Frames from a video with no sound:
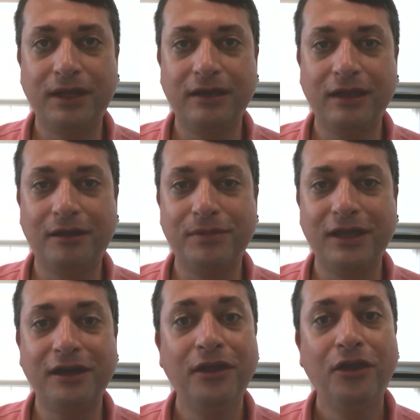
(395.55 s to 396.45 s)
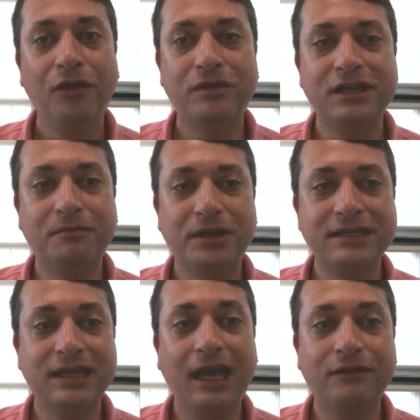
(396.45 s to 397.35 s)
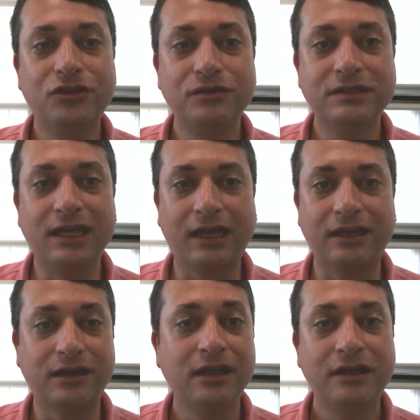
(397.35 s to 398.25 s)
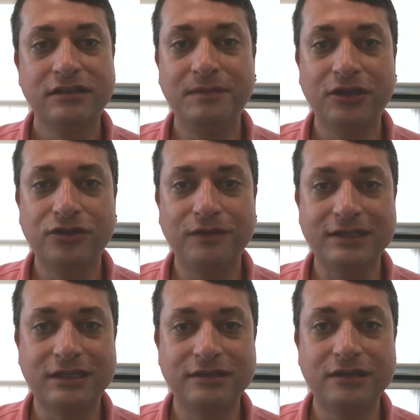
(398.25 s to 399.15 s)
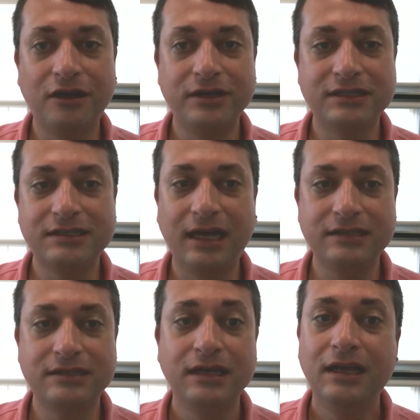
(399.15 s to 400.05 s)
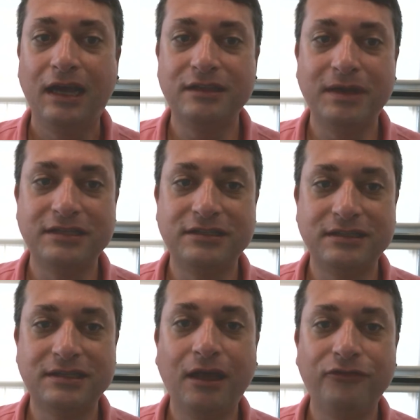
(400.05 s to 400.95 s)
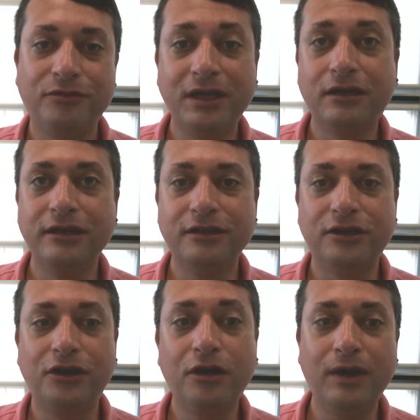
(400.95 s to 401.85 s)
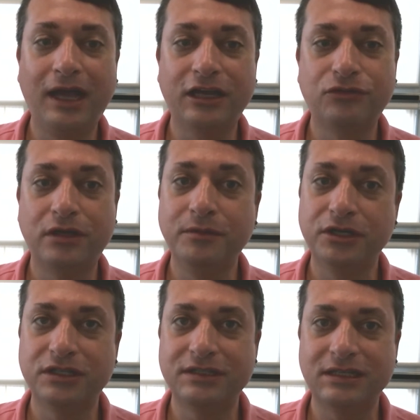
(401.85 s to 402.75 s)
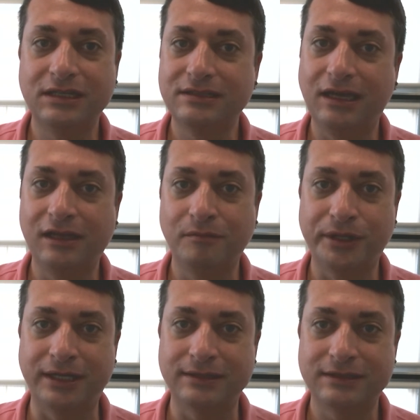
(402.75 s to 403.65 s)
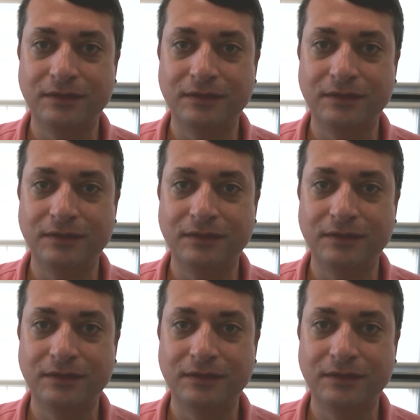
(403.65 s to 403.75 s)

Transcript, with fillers: campaign will take place ahead of June 2nd to make sure residents know it is a test and the message itself will make clear that no actual emergency is taking place.